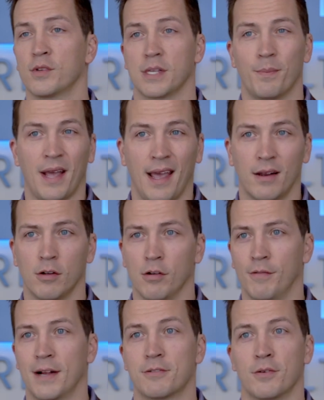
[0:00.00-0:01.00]
was a panel of
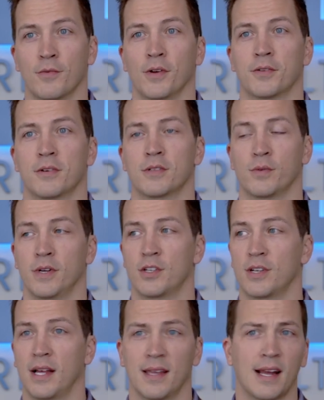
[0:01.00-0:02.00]
veteran realtors, which
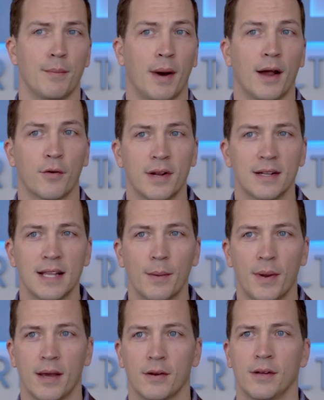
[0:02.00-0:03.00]
I think I moderated that
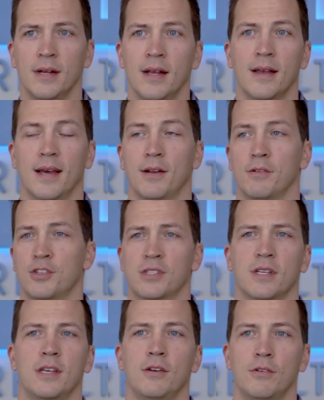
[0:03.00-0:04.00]
panel, and it was just a
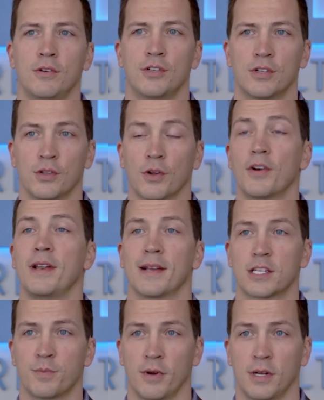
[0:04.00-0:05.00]
huge learning
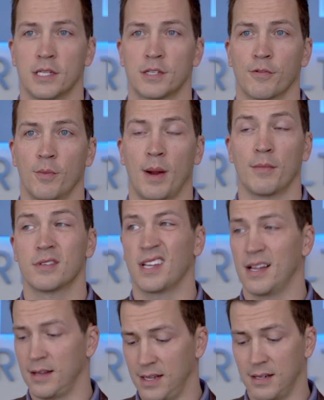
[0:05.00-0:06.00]
experience for members.
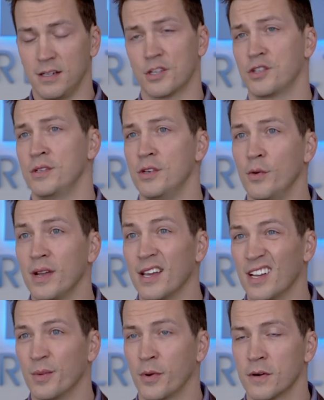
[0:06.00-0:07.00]
And in addition to doing it
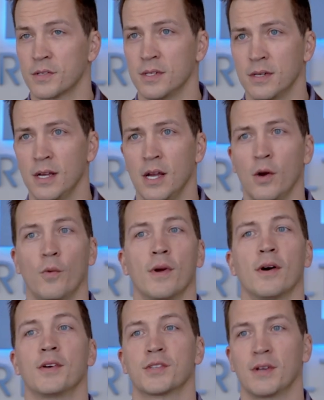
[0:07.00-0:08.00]
in person, we
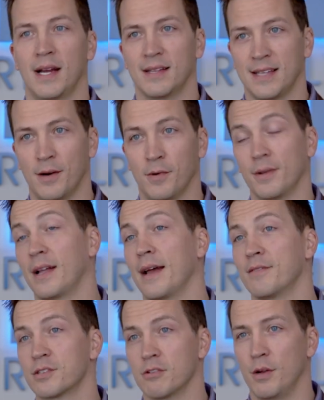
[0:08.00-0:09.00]
also had that one
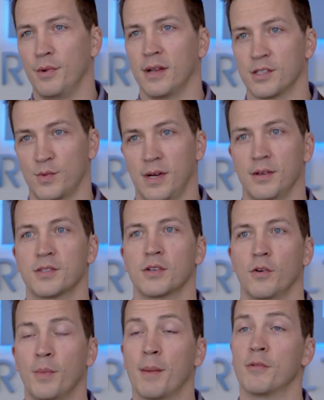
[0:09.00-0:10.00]
live streaming as well,
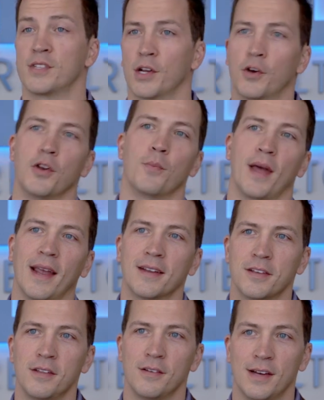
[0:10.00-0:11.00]
so members that couldn't make it to
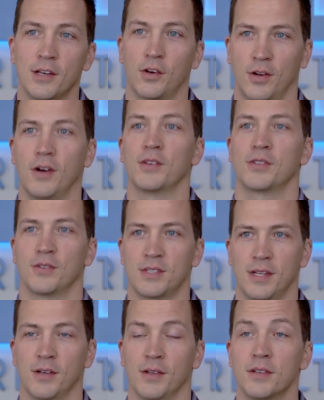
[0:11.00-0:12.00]
the event could also
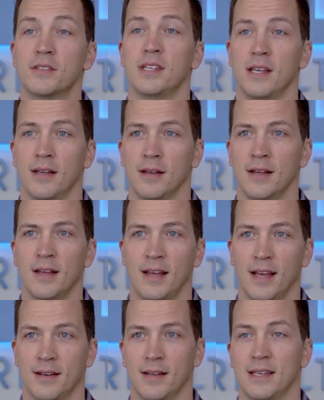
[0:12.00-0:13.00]
still see
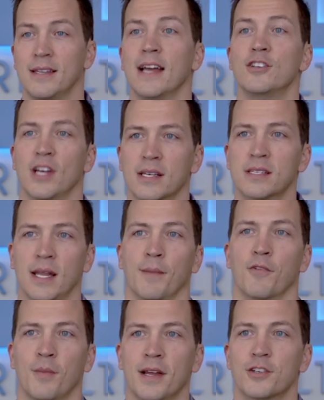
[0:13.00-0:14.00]
and digest that
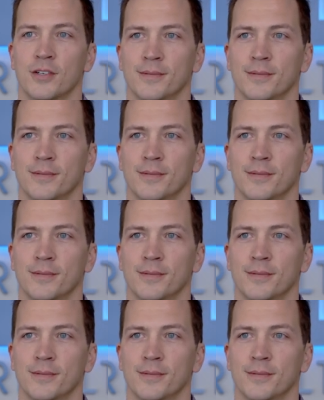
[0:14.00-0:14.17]
information.